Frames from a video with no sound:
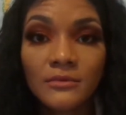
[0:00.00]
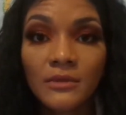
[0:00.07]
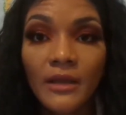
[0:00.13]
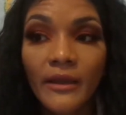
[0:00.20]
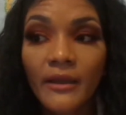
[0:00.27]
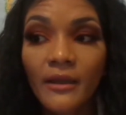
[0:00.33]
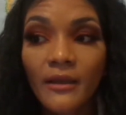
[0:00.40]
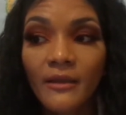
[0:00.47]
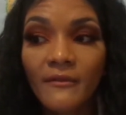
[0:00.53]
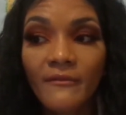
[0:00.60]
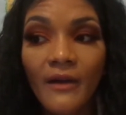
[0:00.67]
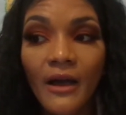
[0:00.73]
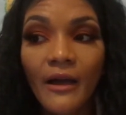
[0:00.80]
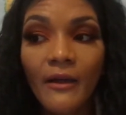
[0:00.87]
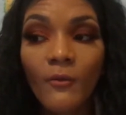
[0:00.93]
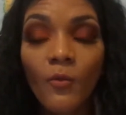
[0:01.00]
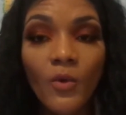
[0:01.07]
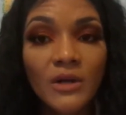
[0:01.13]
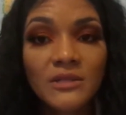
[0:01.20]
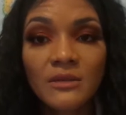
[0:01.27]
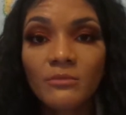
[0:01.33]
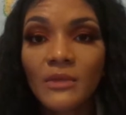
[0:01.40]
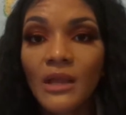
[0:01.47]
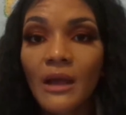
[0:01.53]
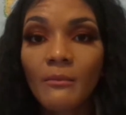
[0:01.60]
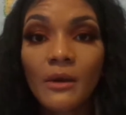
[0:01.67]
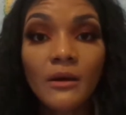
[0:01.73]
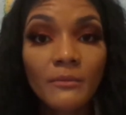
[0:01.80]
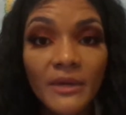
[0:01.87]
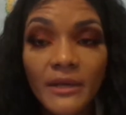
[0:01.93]
like, if I want something, I'm
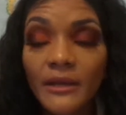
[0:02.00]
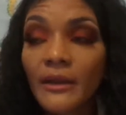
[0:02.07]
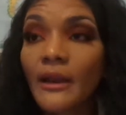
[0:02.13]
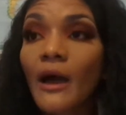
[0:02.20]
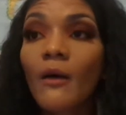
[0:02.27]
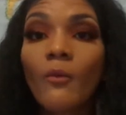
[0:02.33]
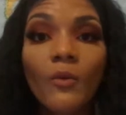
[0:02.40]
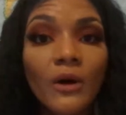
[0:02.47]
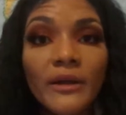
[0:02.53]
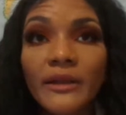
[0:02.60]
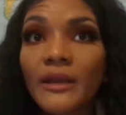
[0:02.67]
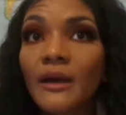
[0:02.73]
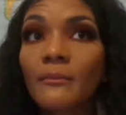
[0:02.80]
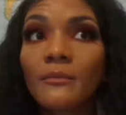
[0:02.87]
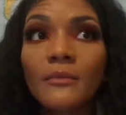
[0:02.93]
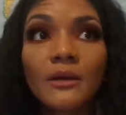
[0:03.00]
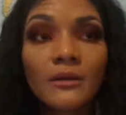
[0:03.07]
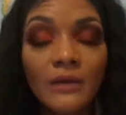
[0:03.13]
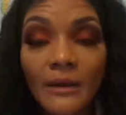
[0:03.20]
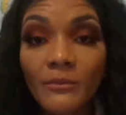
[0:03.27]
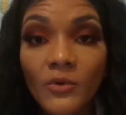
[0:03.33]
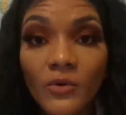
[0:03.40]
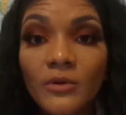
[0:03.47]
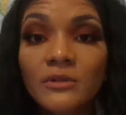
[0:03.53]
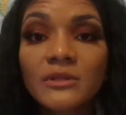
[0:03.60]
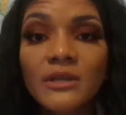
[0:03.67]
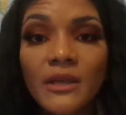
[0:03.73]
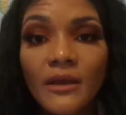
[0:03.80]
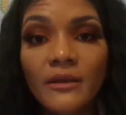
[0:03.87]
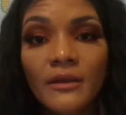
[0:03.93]
committed and I want it. I'm, I'm going
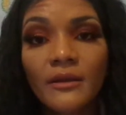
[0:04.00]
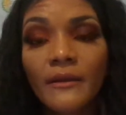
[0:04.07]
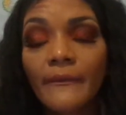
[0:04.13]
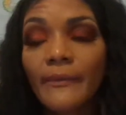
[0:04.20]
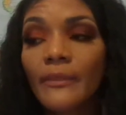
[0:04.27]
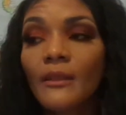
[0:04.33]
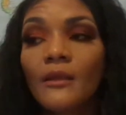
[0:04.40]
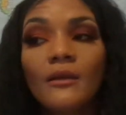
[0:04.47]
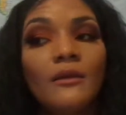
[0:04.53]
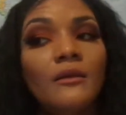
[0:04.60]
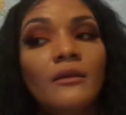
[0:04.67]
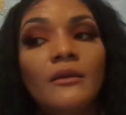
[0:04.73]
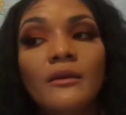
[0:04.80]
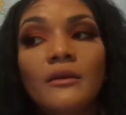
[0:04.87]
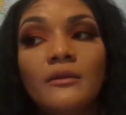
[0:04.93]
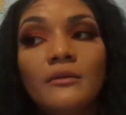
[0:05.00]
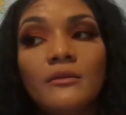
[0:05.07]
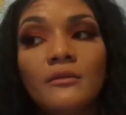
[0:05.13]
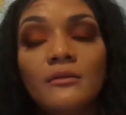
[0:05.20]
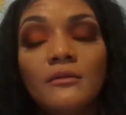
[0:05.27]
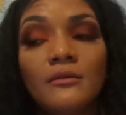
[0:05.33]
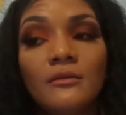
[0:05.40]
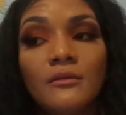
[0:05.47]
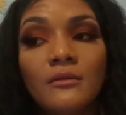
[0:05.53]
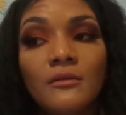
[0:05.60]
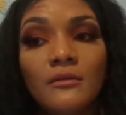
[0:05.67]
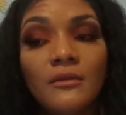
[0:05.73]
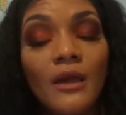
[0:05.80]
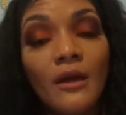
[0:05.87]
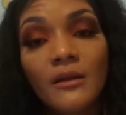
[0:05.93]
to get it. And
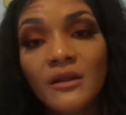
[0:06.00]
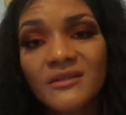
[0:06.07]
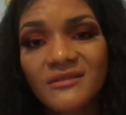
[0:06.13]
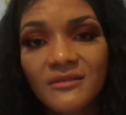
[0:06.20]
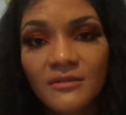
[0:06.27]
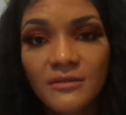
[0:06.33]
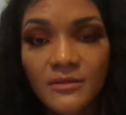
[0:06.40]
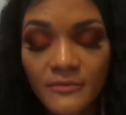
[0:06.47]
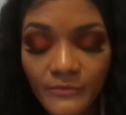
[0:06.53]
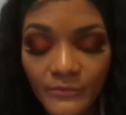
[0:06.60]
yeah, that's just,